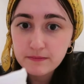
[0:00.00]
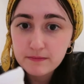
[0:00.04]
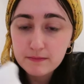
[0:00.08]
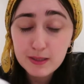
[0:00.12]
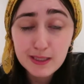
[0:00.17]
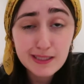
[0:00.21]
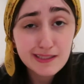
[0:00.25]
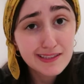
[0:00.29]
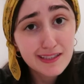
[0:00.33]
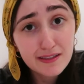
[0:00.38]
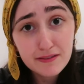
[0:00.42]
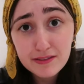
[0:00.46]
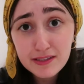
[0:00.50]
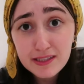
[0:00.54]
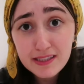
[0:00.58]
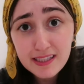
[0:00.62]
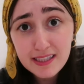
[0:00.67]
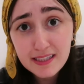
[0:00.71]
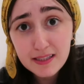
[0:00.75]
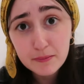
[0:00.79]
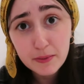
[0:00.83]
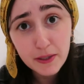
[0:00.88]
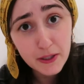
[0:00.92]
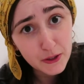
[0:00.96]
because I feel
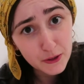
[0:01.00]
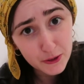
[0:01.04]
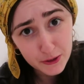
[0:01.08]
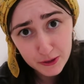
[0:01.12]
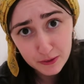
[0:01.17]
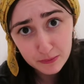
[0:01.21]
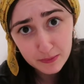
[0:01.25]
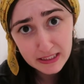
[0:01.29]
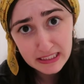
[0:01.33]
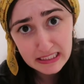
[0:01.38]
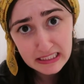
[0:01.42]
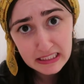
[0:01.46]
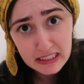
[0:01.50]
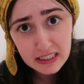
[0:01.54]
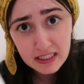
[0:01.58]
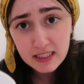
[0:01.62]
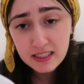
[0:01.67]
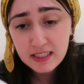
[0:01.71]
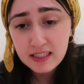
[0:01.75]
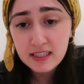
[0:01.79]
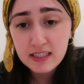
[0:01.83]
like a better human.